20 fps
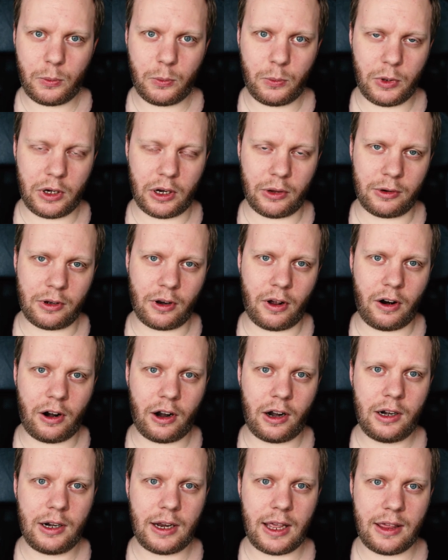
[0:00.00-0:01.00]
without an
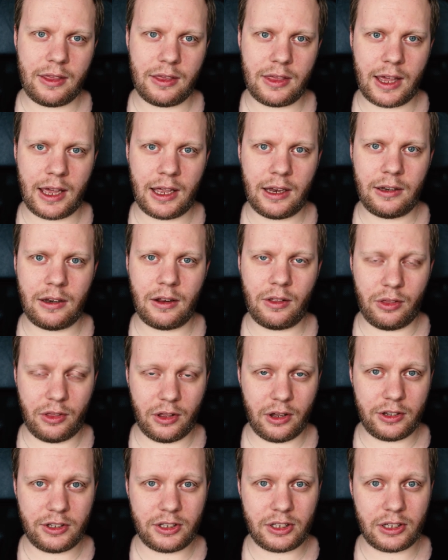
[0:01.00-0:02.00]
r and then
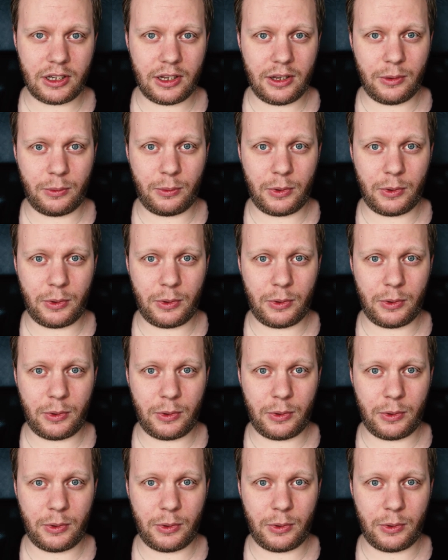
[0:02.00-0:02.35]
thus uh,